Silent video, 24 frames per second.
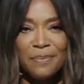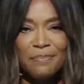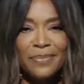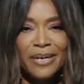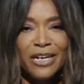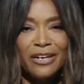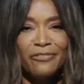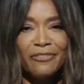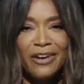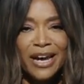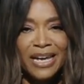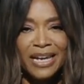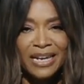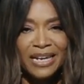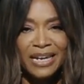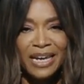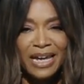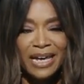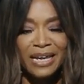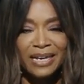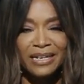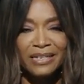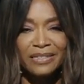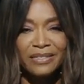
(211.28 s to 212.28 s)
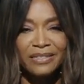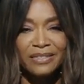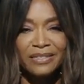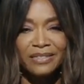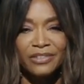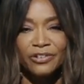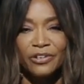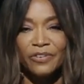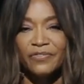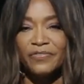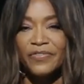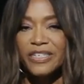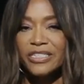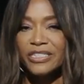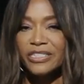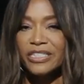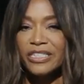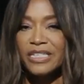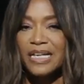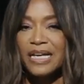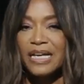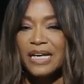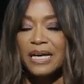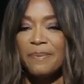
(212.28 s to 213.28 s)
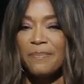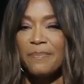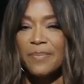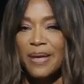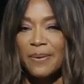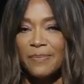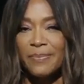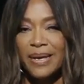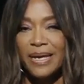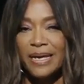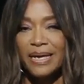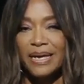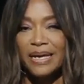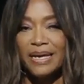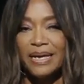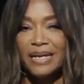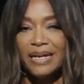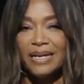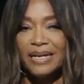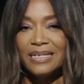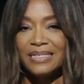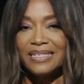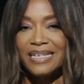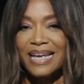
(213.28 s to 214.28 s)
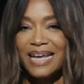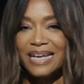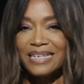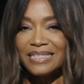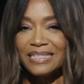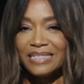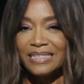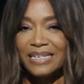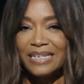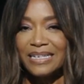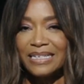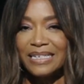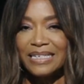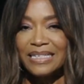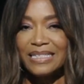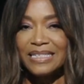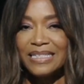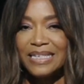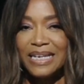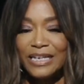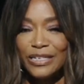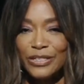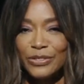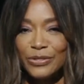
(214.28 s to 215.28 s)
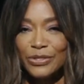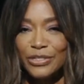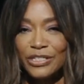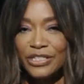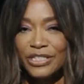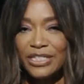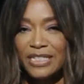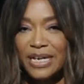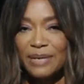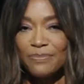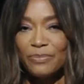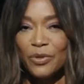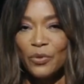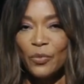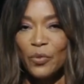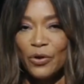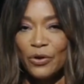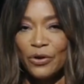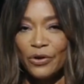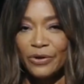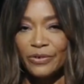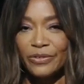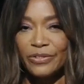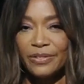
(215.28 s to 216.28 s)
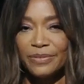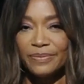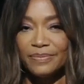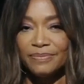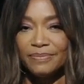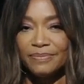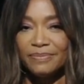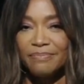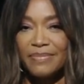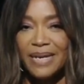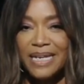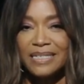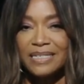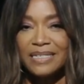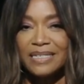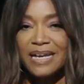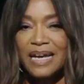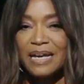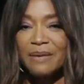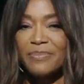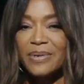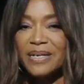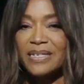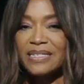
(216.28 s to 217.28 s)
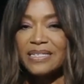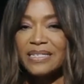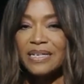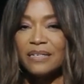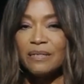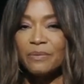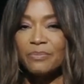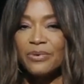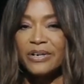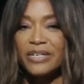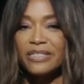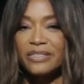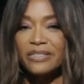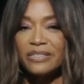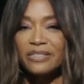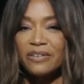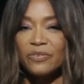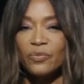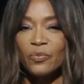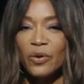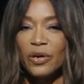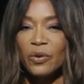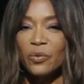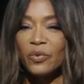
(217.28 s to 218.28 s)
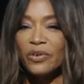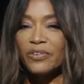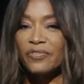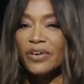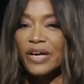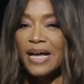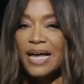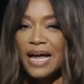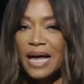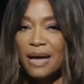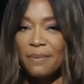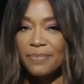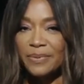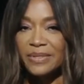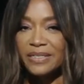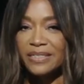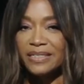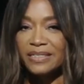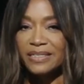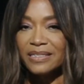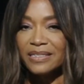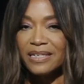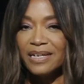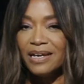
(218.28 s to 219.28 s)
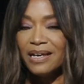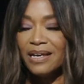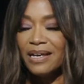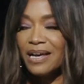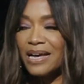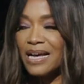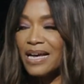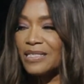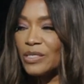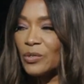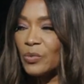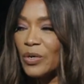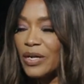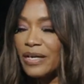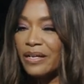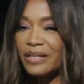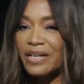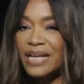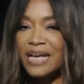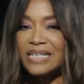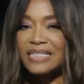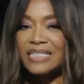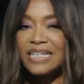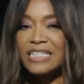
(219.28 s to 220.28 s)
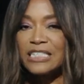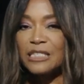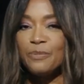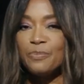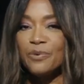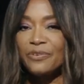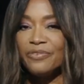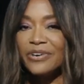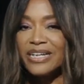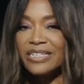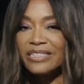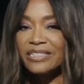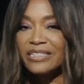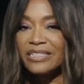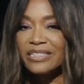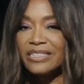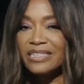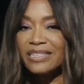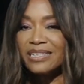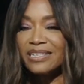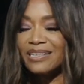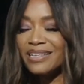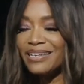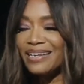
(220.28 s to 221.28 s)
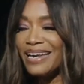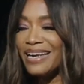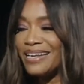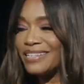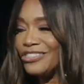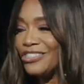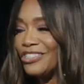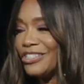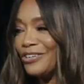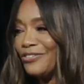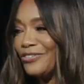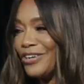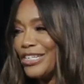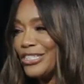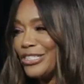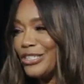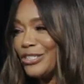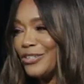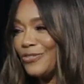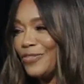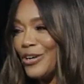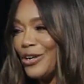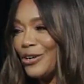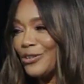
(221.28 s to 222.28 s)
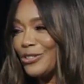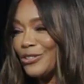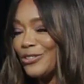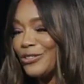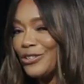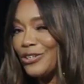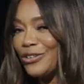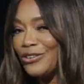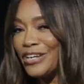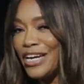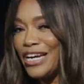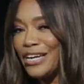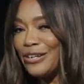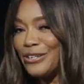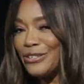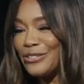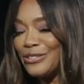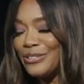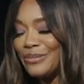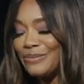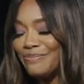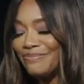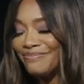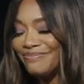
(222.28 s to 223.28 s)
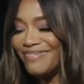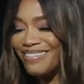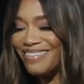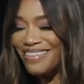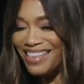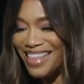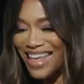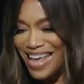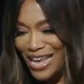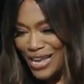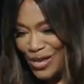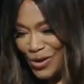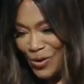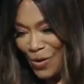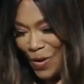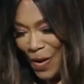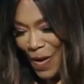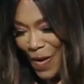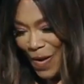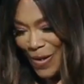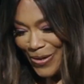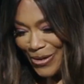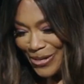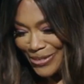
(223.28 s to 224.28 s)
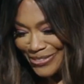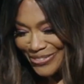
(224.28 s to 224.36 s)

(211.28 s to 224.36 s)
being recognized. Your vision and commitment to excellence continues to shape the world. May today be a celebration of what we've accomplished, as well as inspiration to the next generation of culture creators. Thank you all.